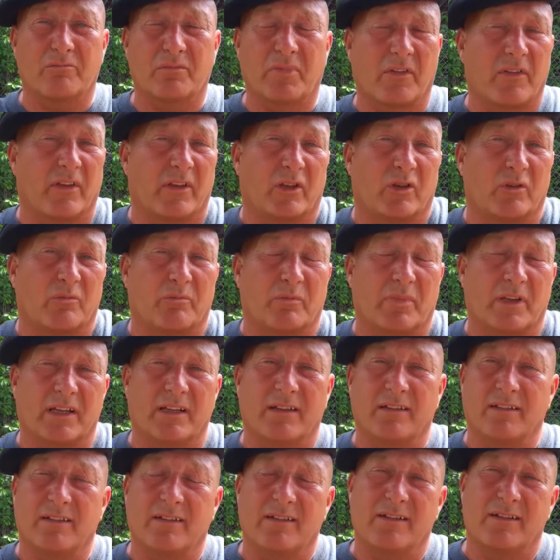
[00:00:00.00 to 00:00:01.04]
but they could
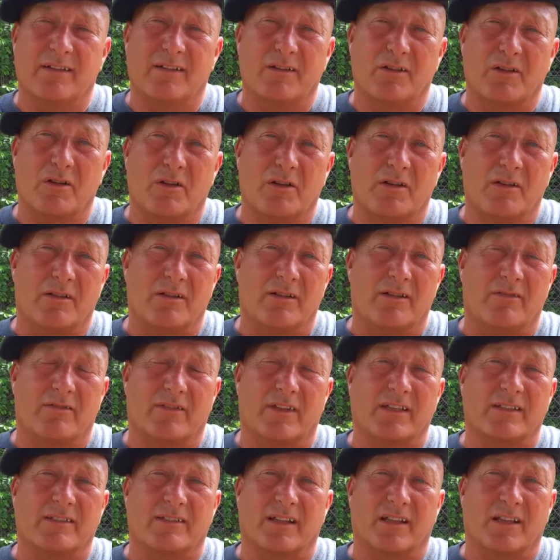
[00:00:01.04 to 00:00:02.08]
be
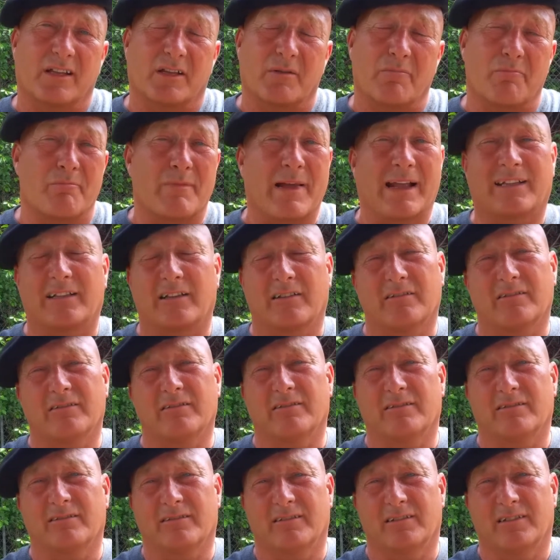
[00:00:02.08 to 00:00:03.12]
things like
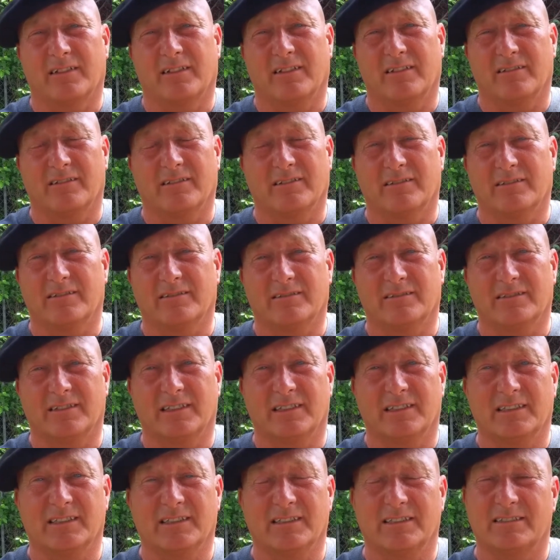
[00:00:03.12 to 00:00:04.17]
metal or
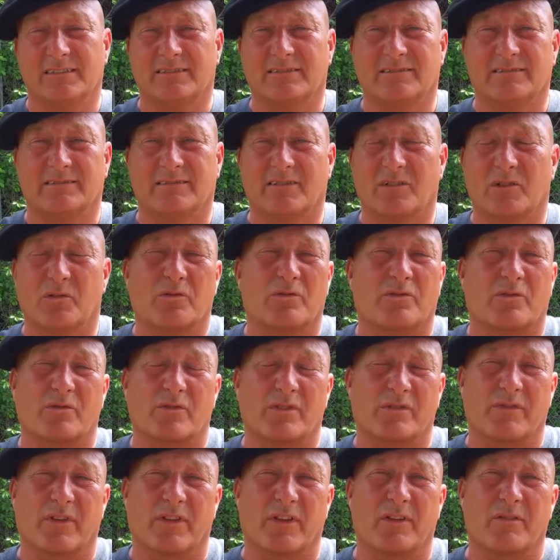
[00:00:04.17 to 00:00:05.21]
all sorts
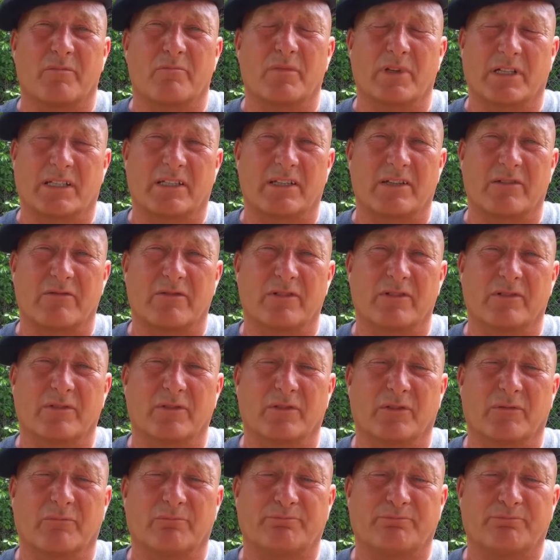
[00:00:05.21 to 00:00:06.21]
of other materials.